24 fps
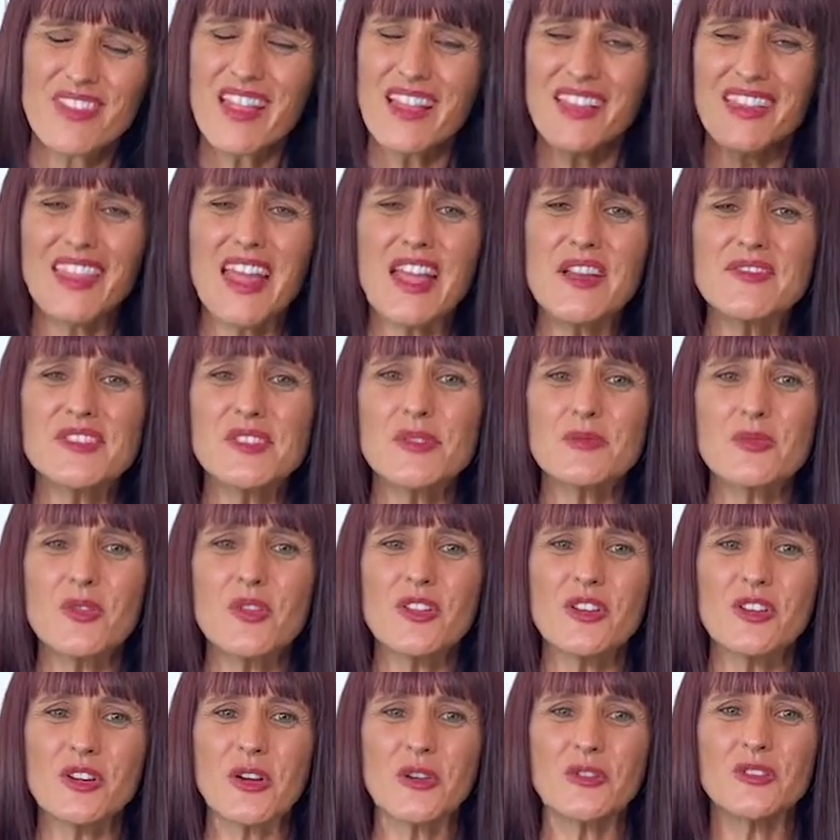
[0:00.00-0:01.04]
Life's a
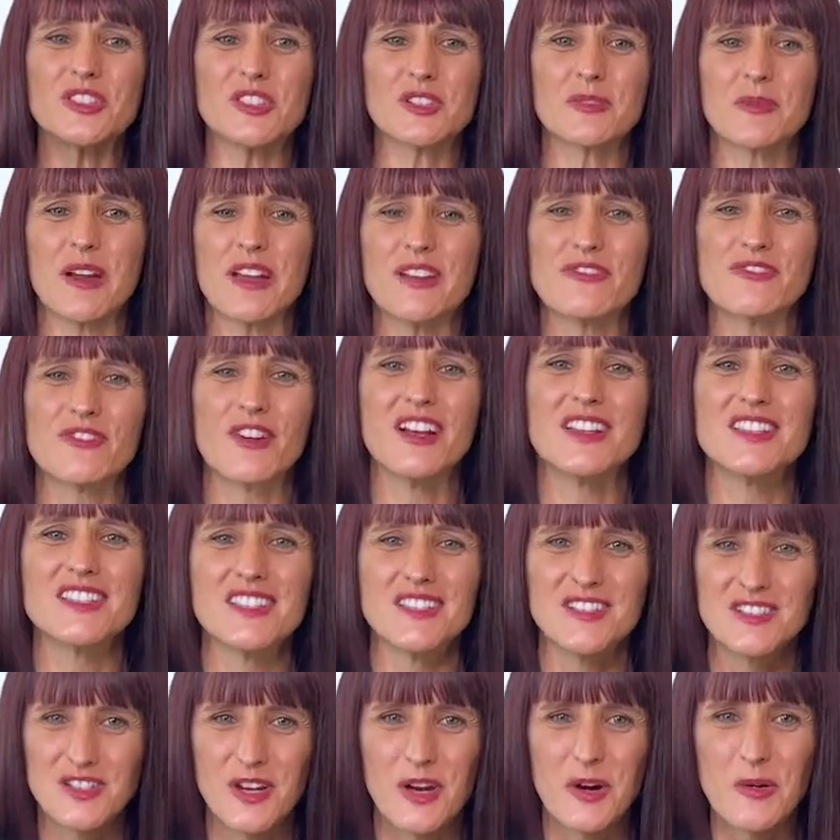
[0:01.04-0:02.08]
roller coaster, my friends,
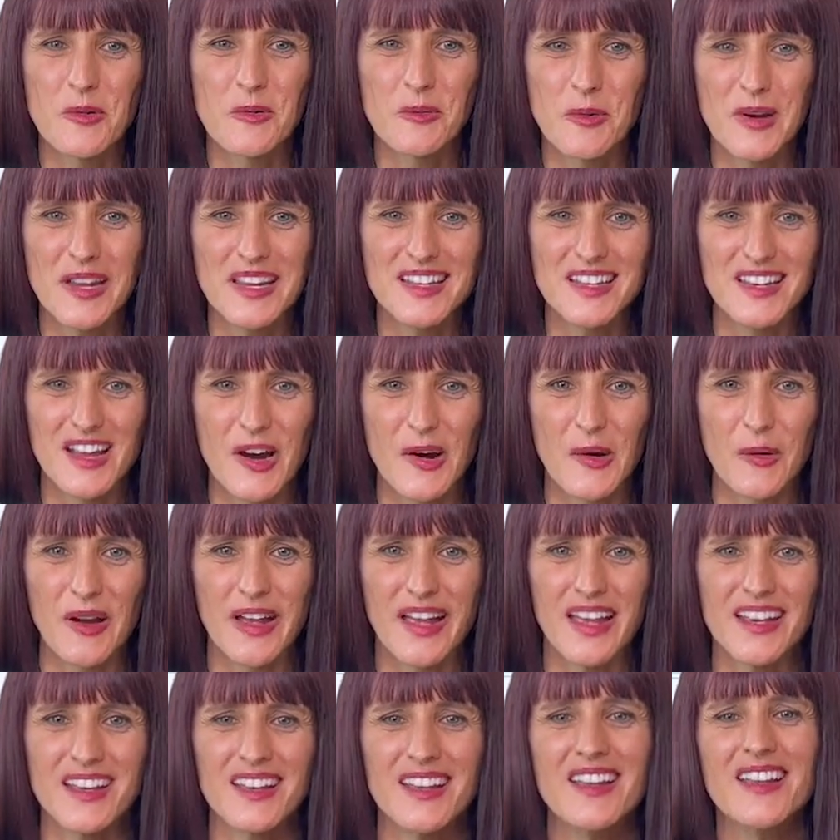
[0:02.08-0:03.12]
and don't we know
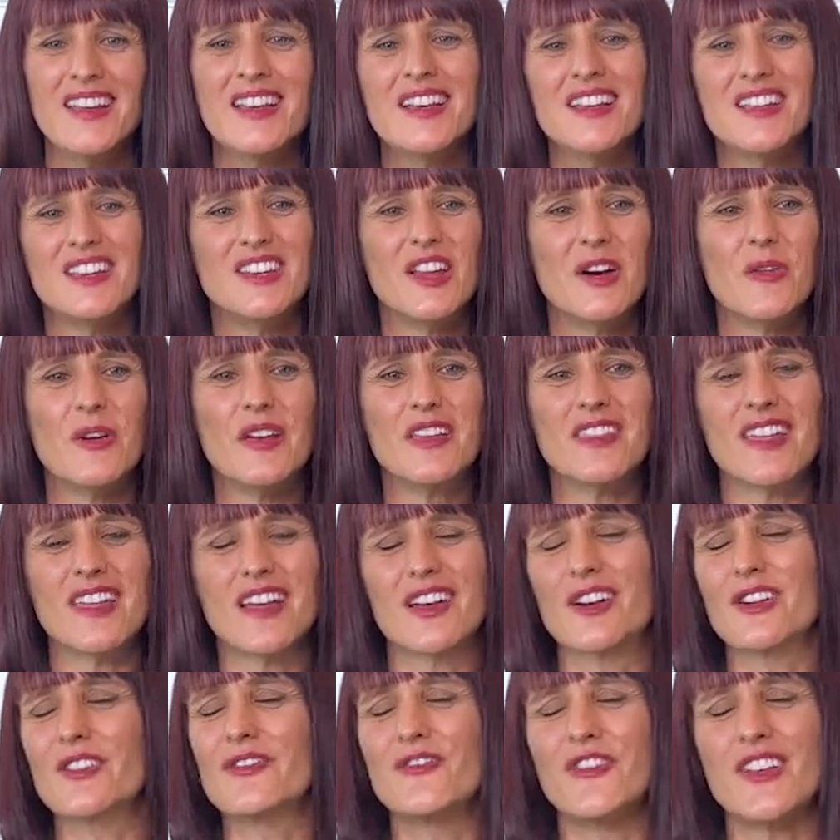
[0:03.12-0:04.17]
it? Knowing that
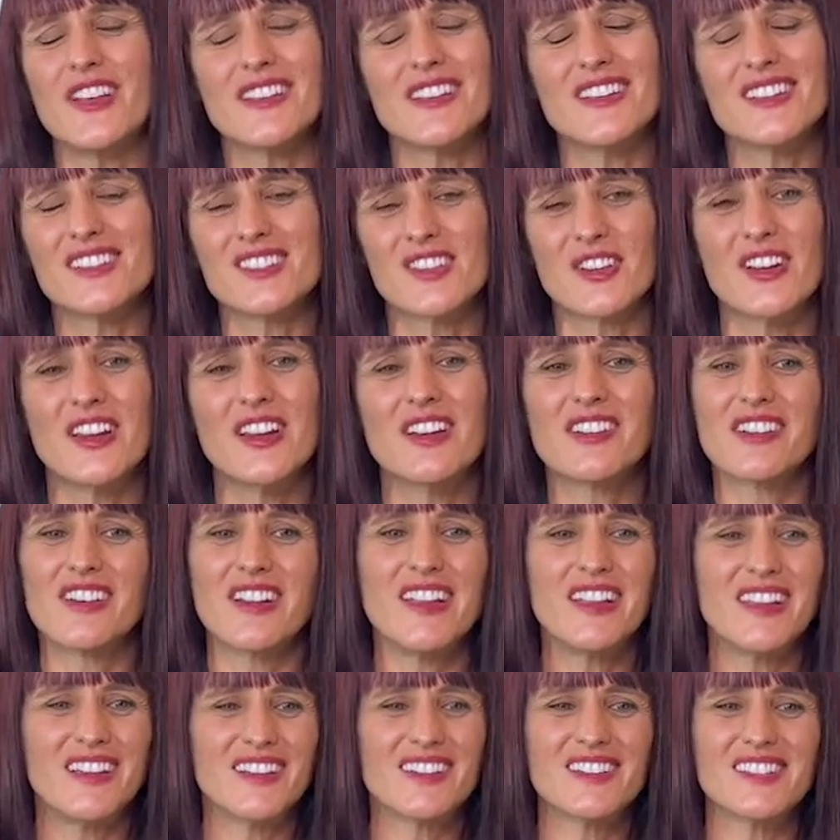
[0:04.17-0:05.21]
our feelings are
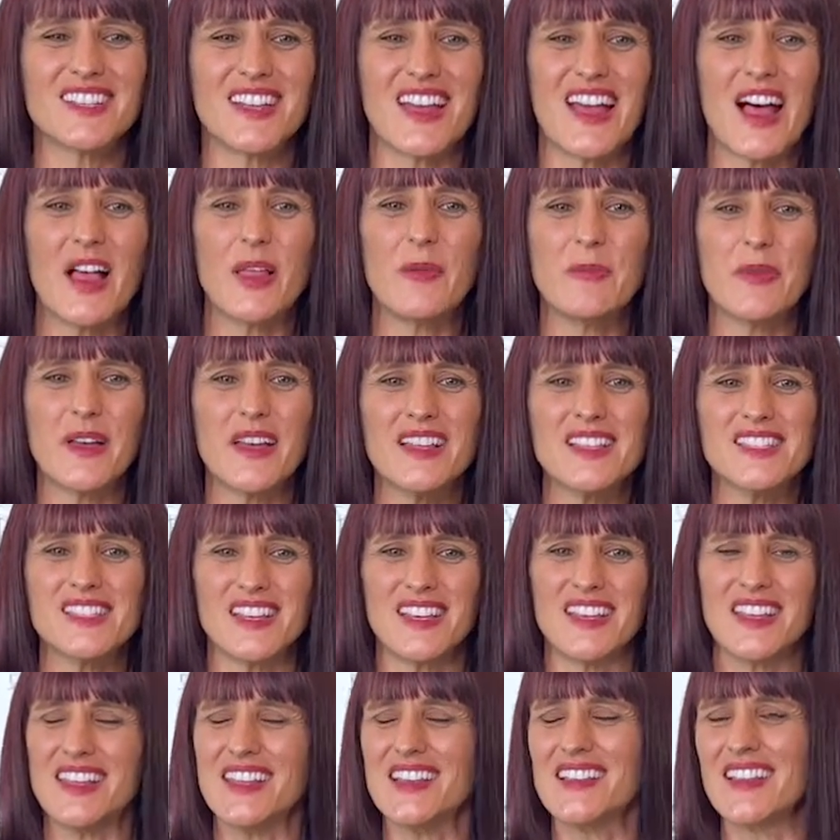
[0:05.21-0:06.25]
here to help us and
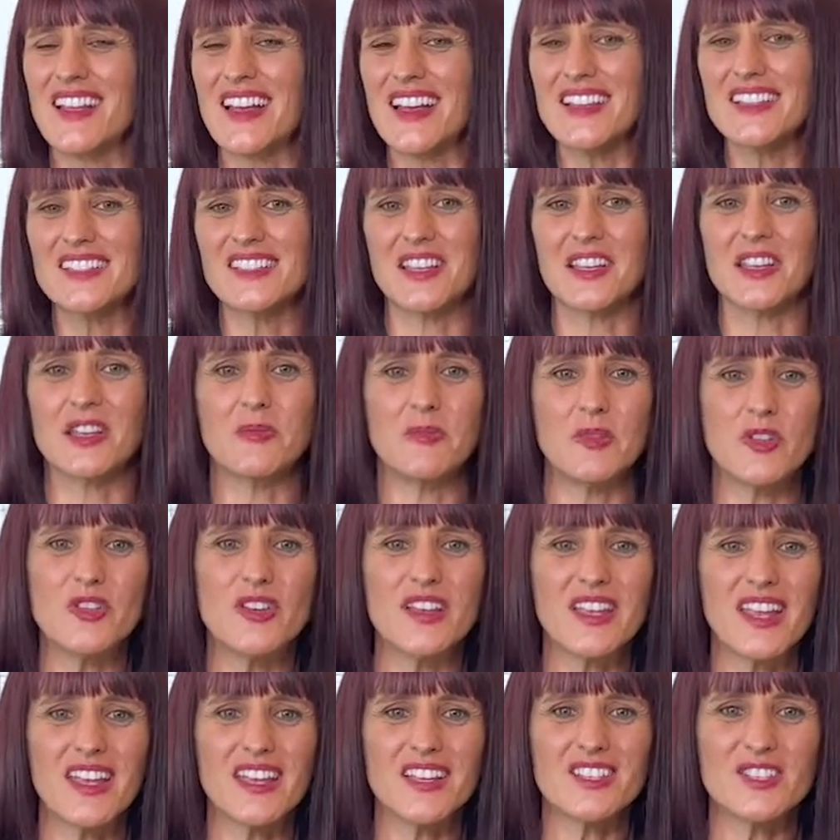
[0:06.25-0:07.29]
heal us and
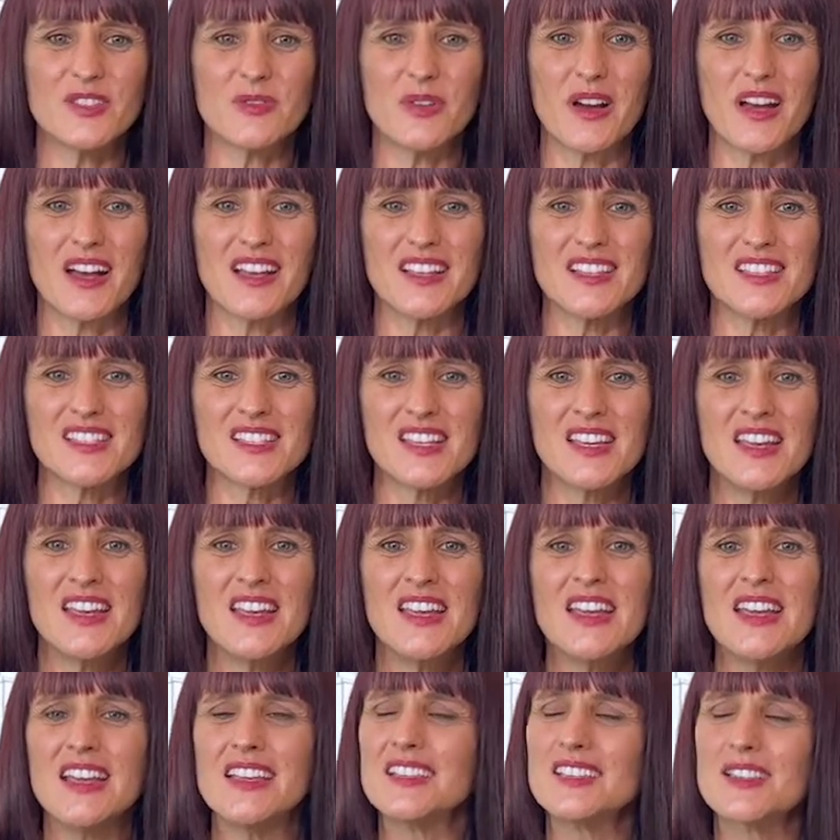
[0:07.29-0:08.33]
communicate to us
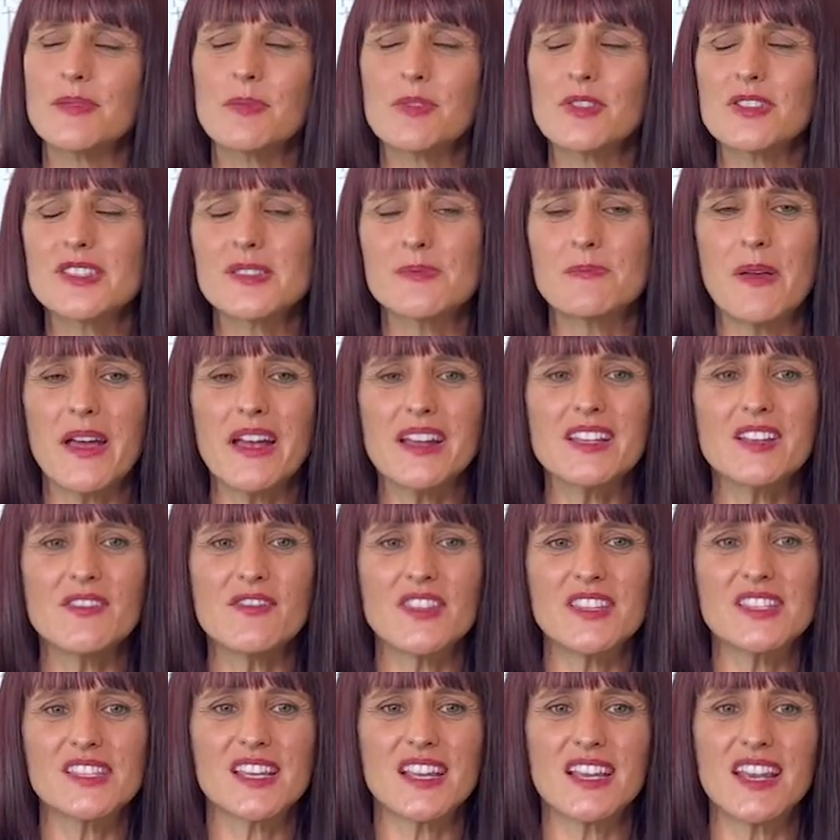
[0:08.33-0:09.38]
is a perspective
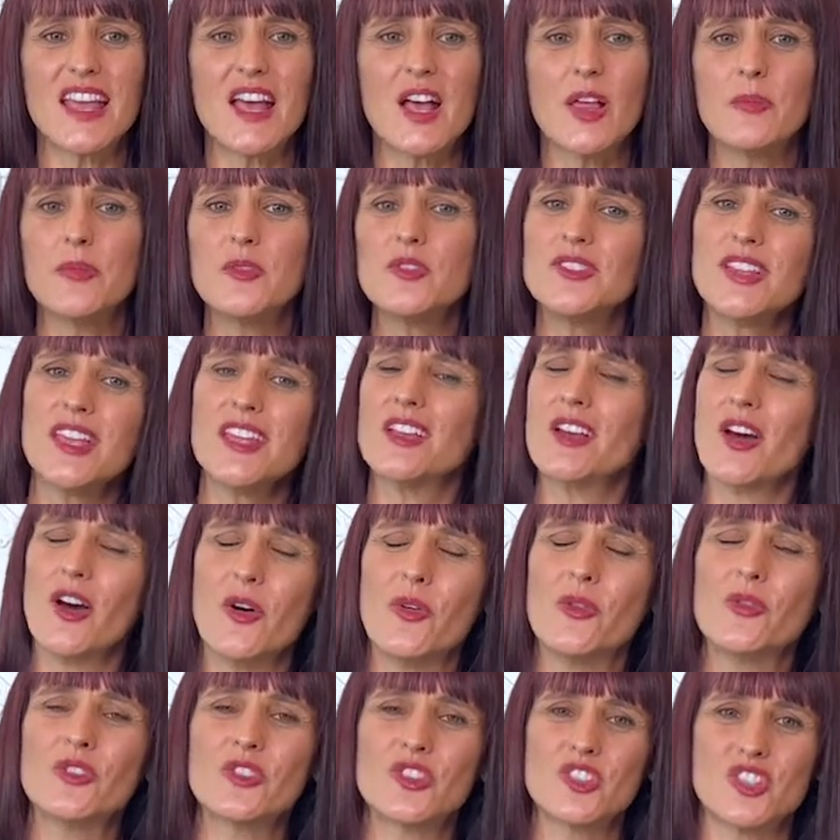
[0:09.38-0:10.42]
that's going to help you take
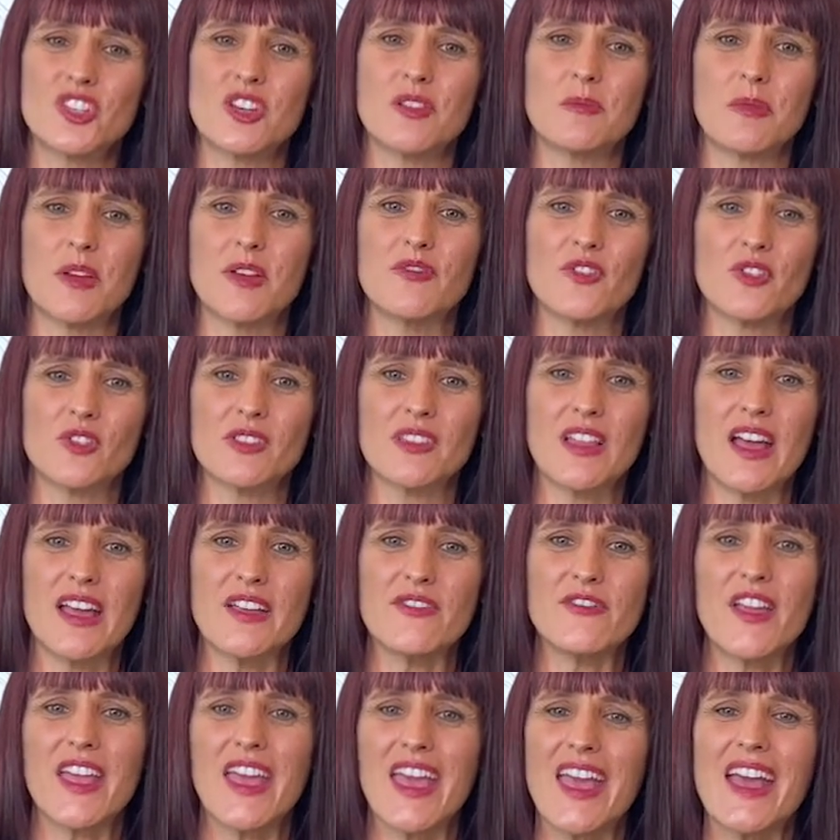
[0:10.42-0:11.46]
ownership of your life
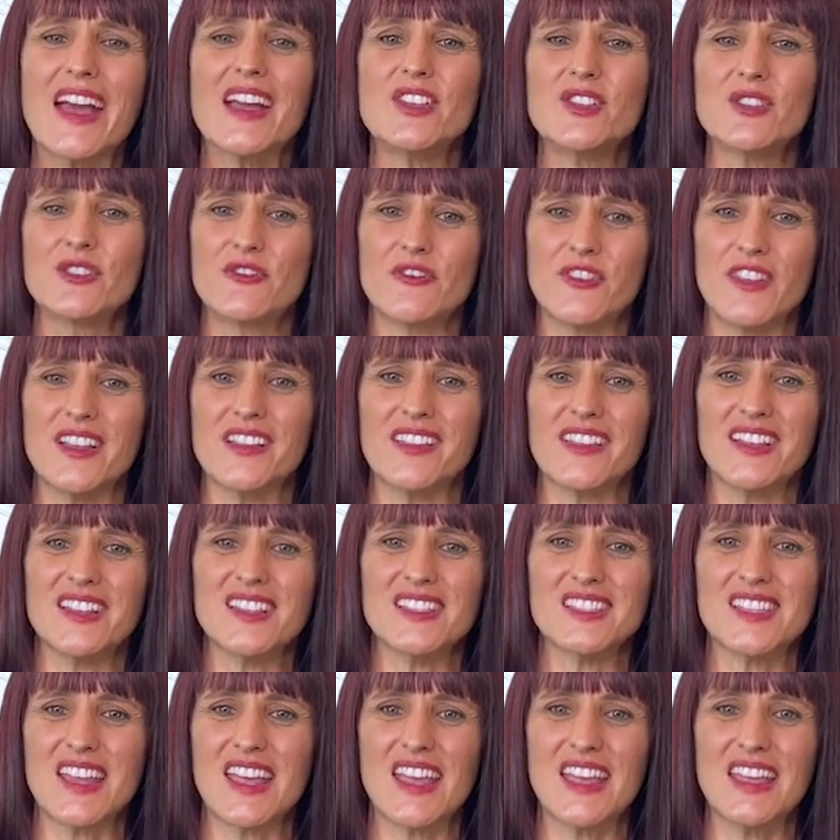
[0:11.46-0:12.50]
and your feeling
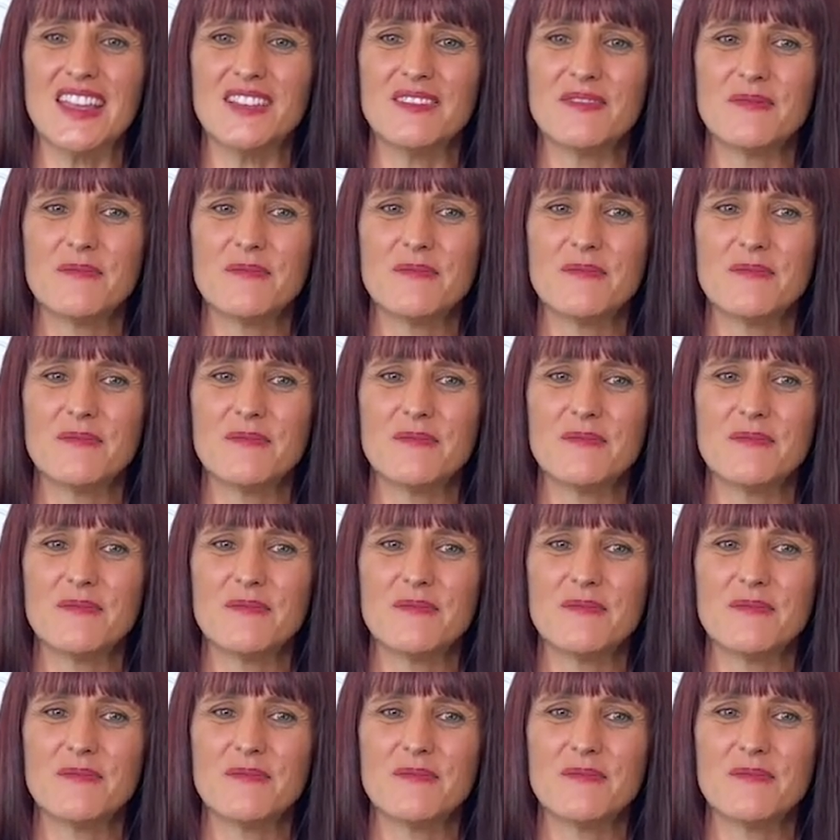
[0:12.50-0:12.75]
state.